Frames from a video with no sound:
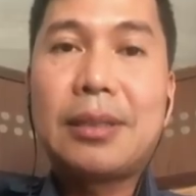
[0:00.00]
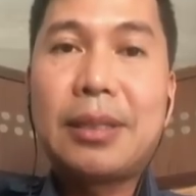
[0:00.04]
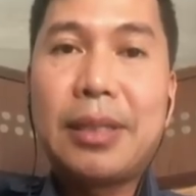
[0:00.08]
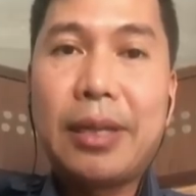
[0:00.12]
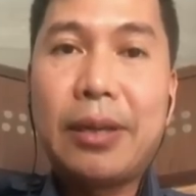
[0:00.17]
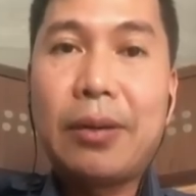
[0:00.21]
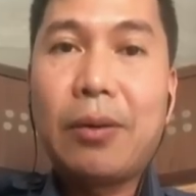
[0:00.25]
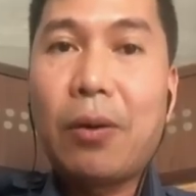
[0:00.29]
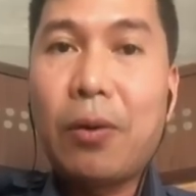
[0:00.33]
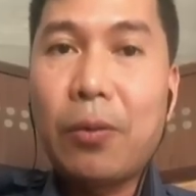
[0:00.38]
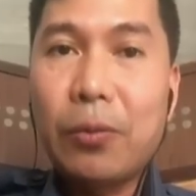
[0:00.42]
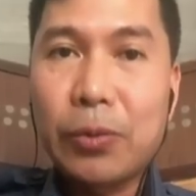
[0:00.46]
he
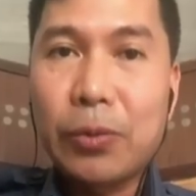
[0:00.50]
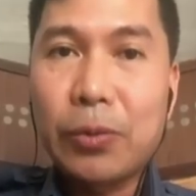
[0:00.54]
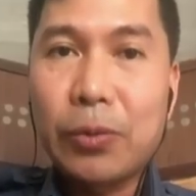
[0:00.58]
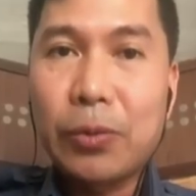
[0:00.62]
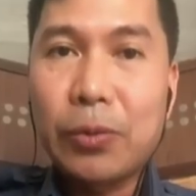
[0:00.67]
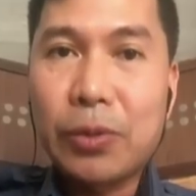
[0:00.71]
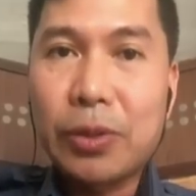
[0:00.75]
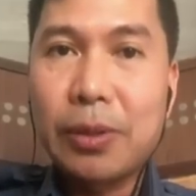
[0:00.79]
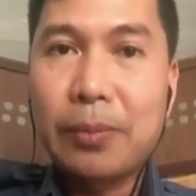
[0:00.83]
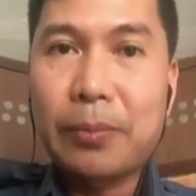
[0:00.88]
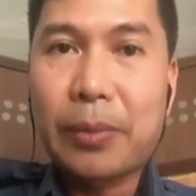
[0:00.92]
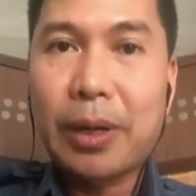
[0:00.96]
owns the
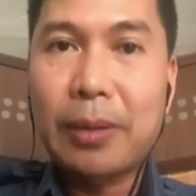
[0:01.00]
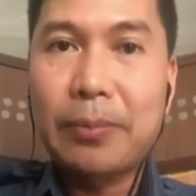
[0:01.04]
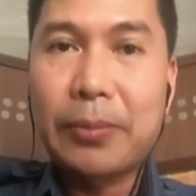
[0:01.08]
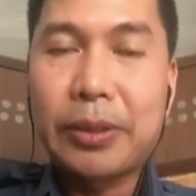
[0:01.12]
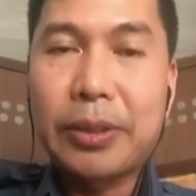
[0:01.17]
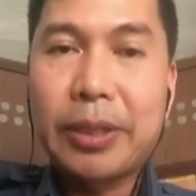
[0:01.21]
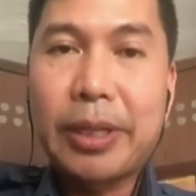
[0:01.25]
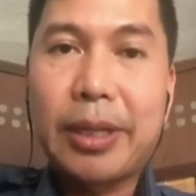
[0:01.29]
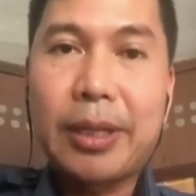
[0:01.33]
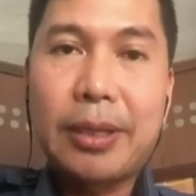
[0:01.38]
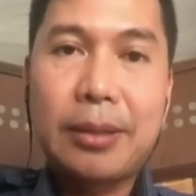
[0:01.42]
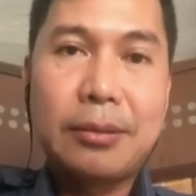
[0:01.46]

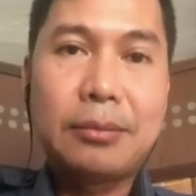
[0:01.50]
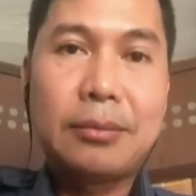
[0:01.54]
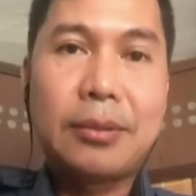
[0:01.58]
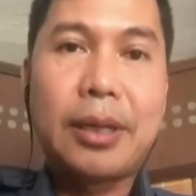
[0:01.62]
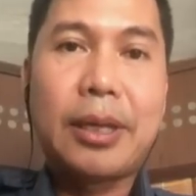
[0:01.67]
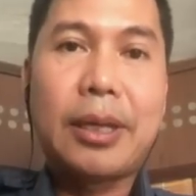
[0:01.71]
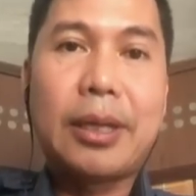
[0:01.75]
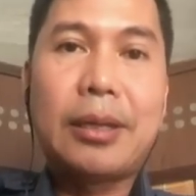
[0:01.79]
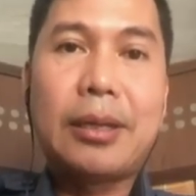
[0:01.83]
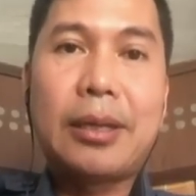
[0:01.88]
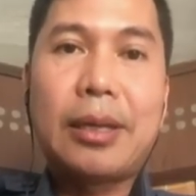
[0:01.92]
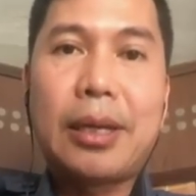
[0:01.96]
property,
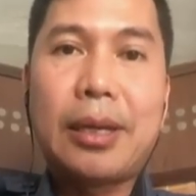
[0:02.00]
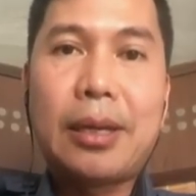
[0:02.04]
and